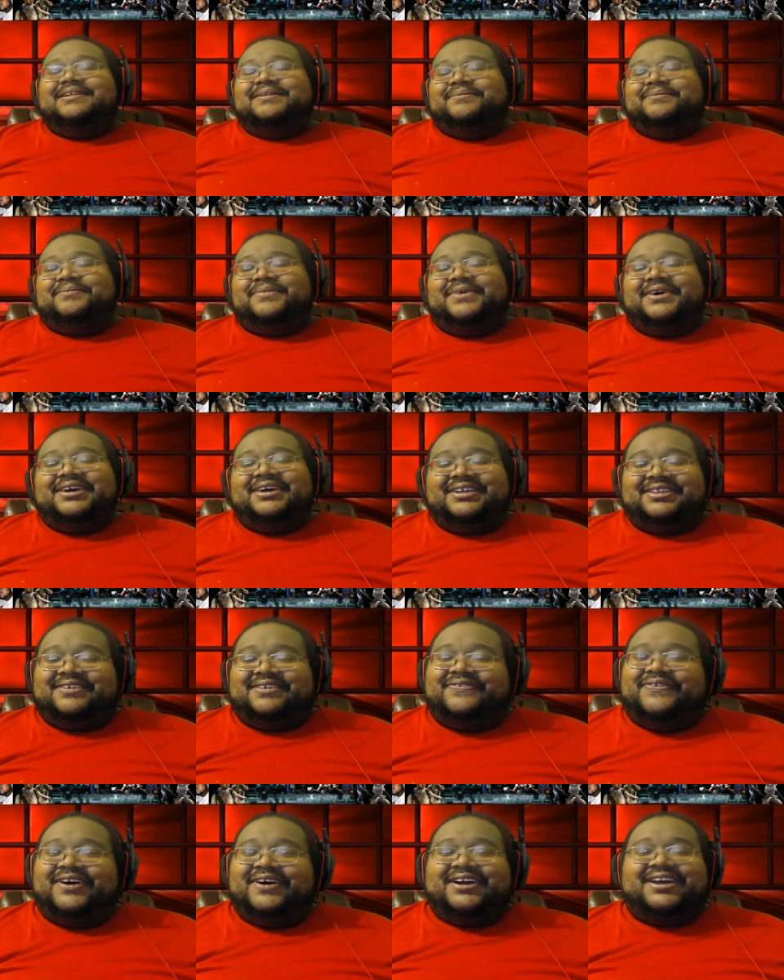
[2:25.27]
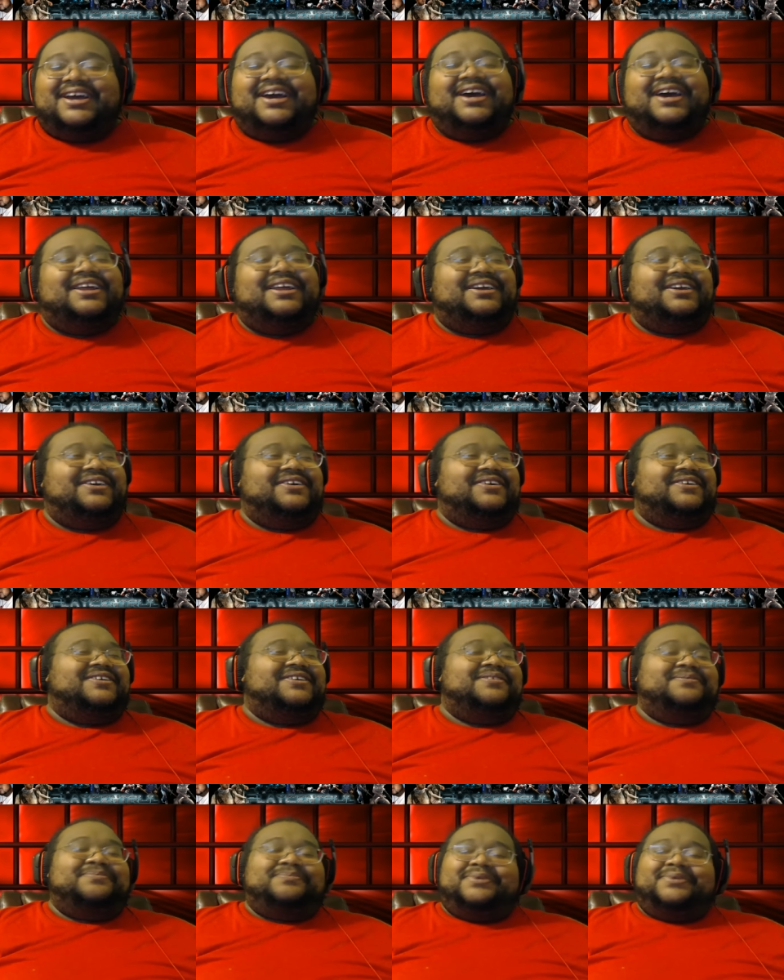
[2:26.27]
Man, get the fuck out of here.
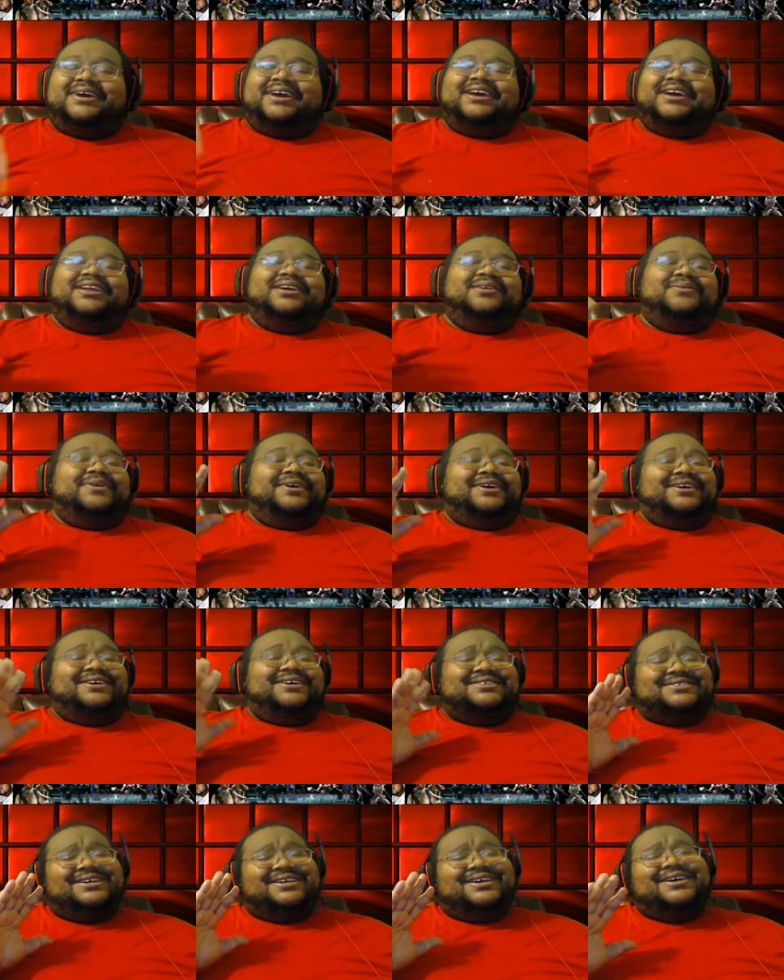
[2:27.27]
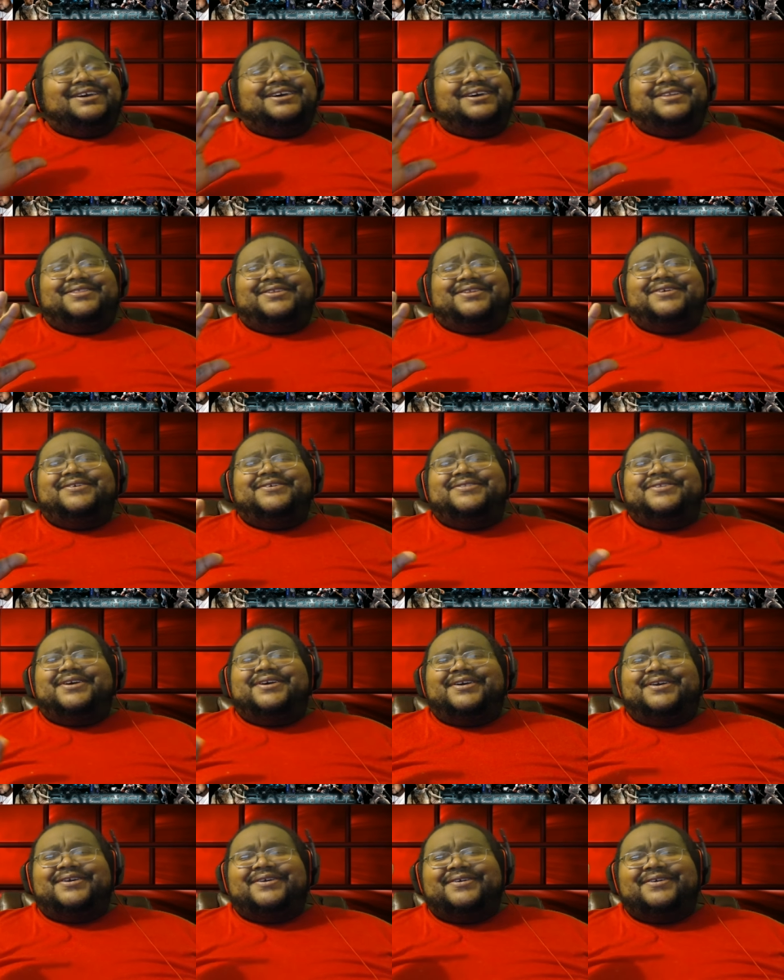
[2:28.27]
But anyways, they're
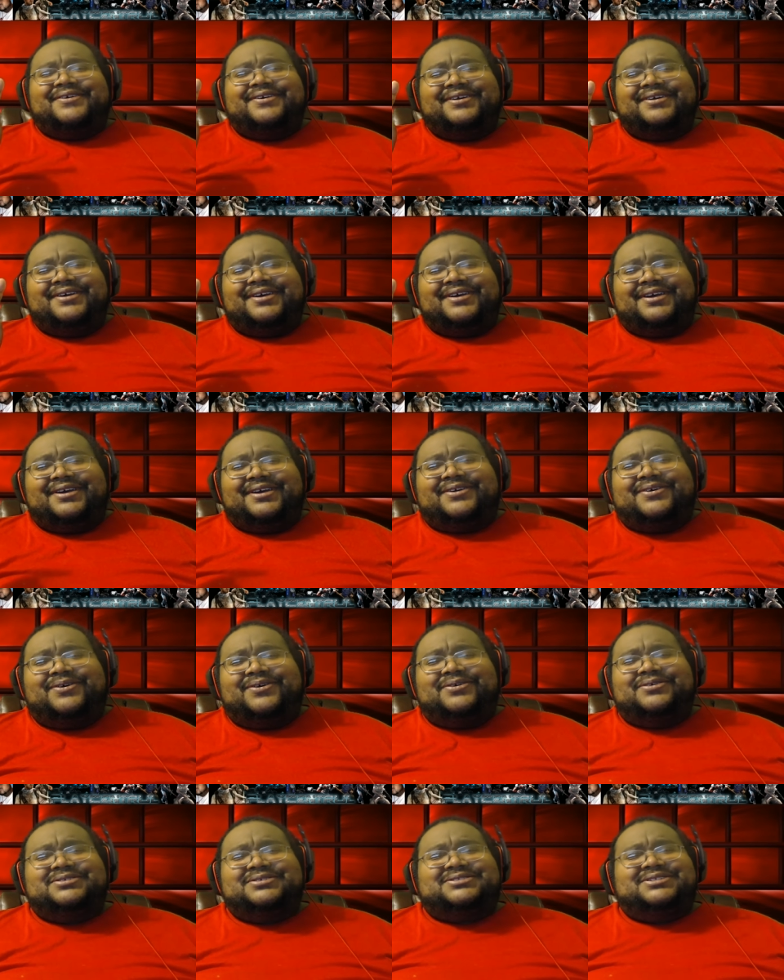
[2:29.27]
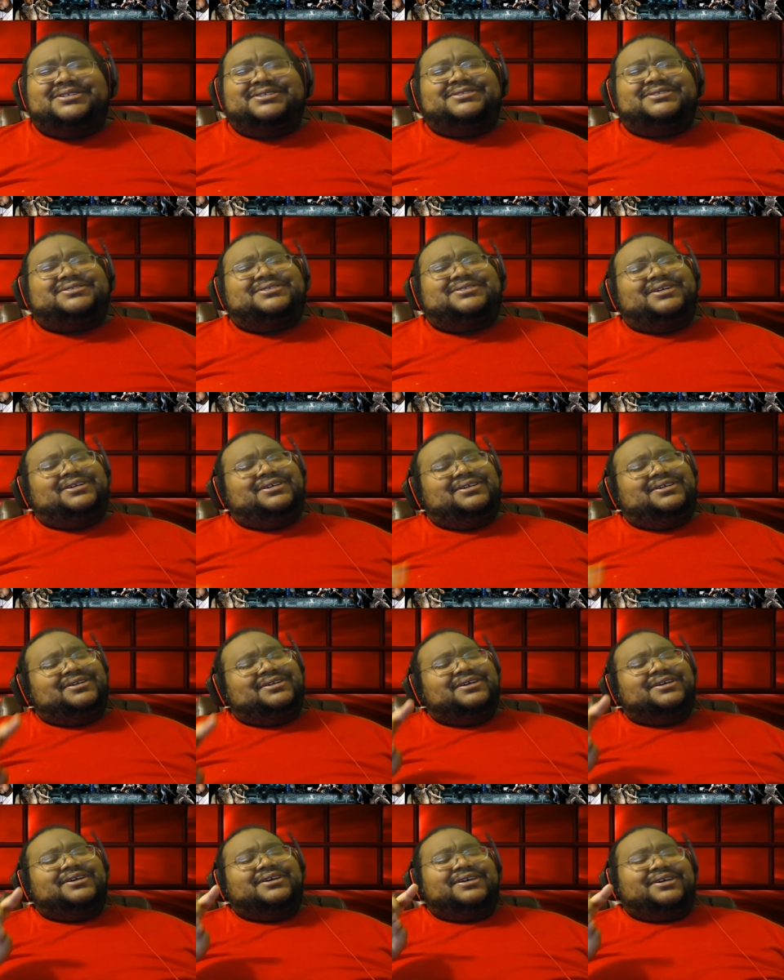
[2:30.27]
there, and Koro Sensei,
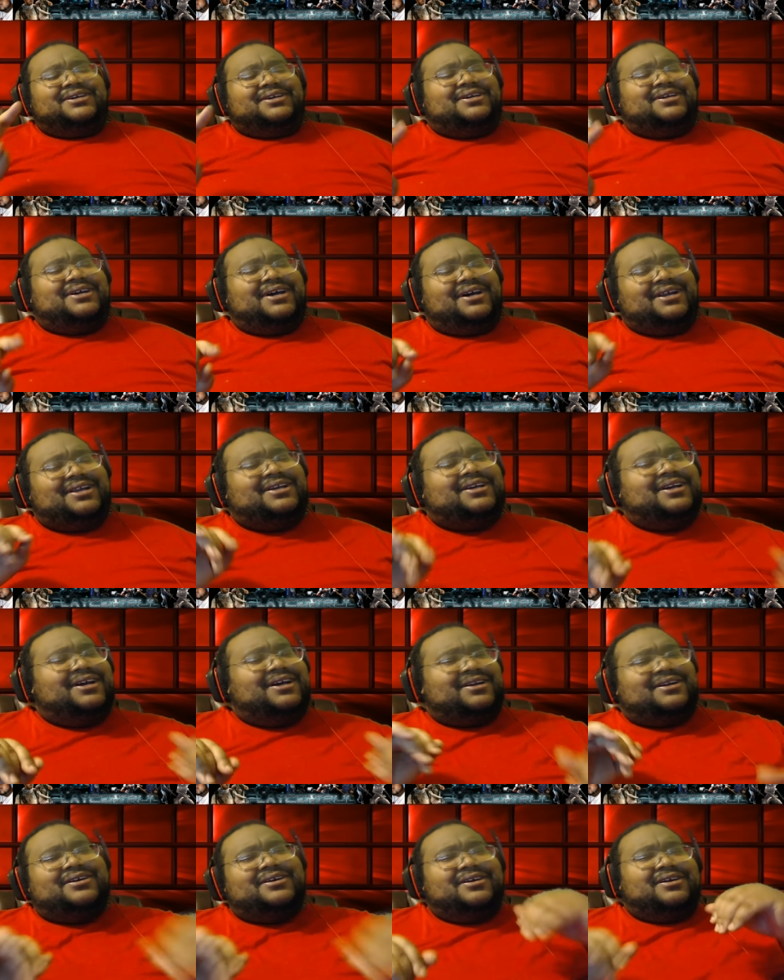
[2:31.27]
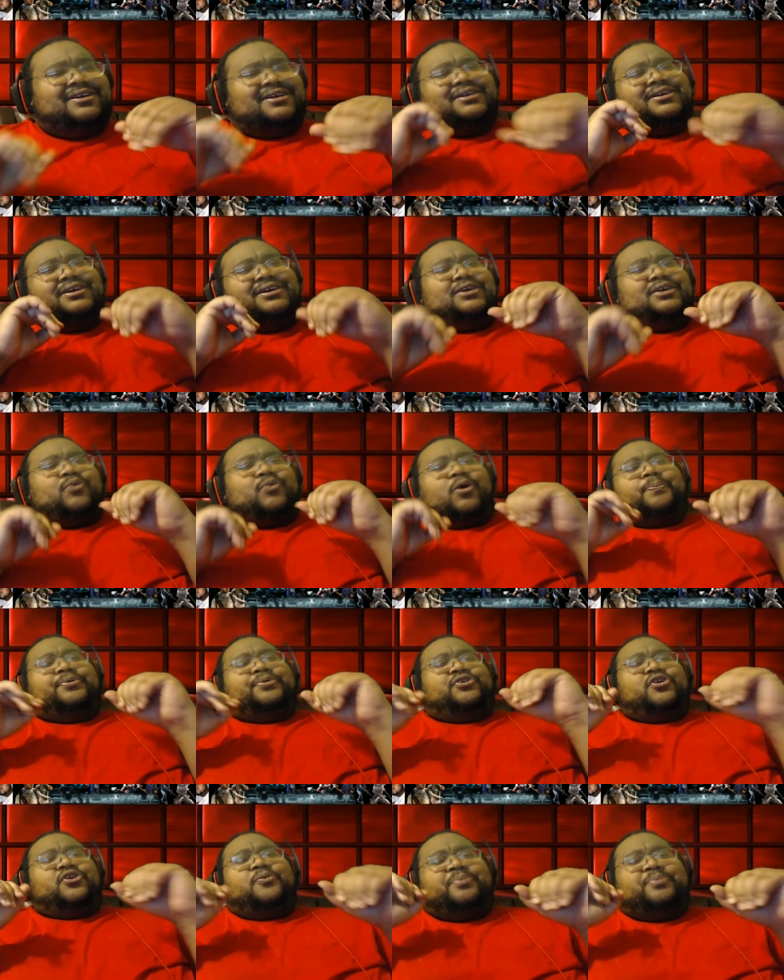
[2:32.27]
he
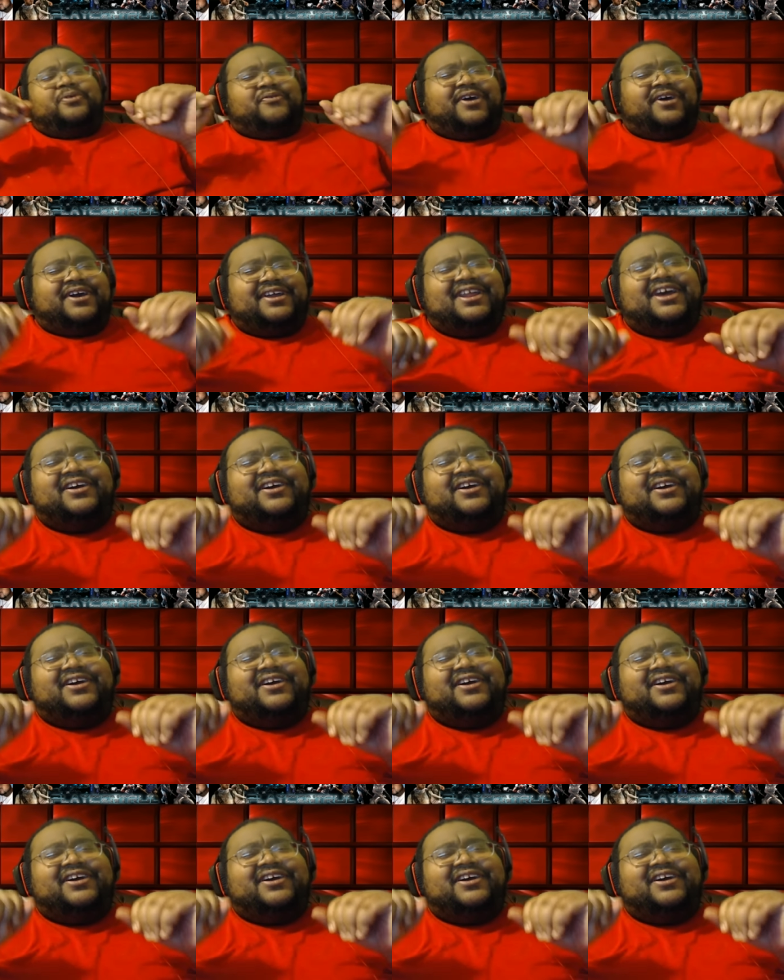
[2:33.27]
rope-a-doping right now.